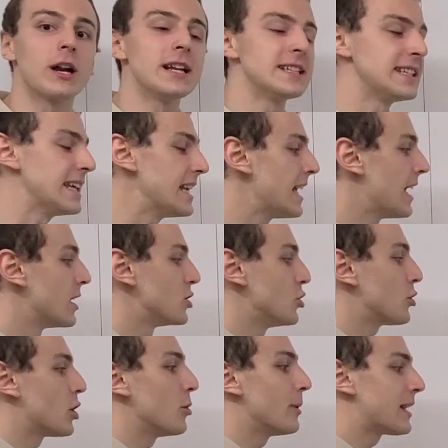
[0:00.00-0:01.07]
We're going to see
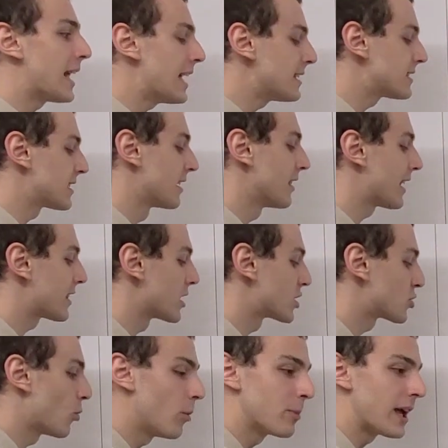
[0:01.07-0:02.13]
two qubit gates like the
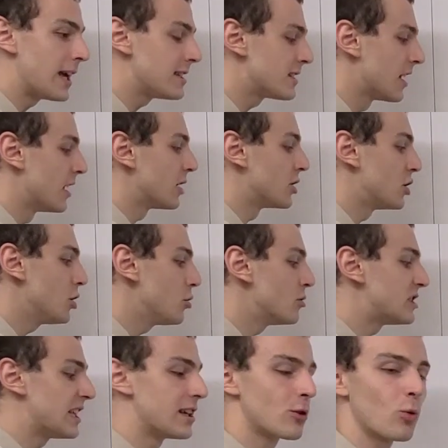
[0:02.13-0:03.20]
swap gate
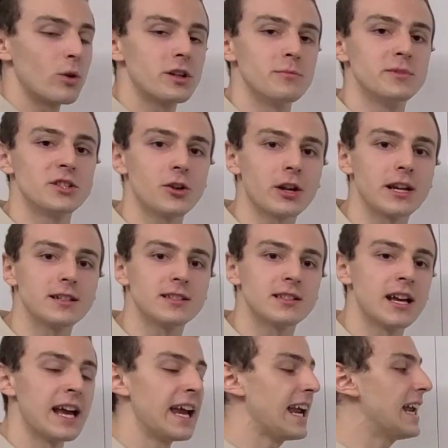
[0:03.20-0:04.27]
used in quantum
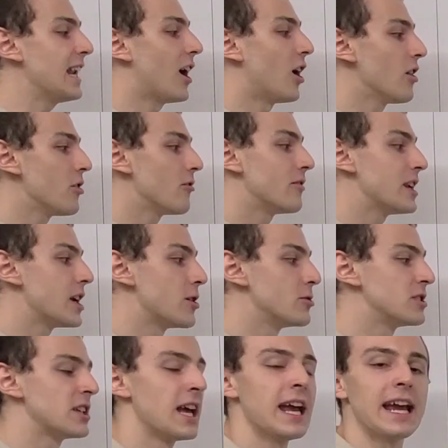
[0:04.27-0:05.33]
circuits in other
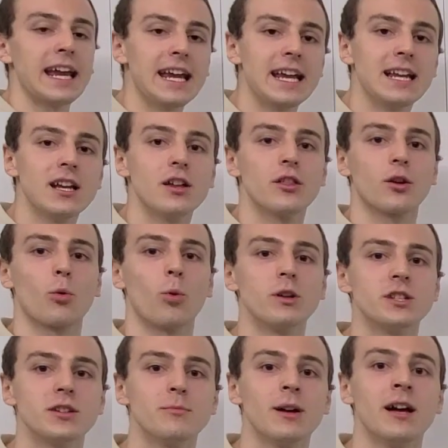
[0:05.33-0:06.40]
videos in the
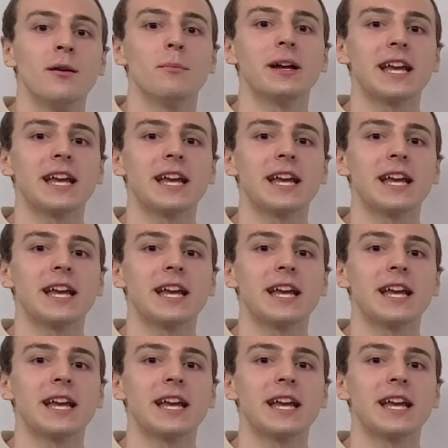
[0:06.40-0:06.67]
quantum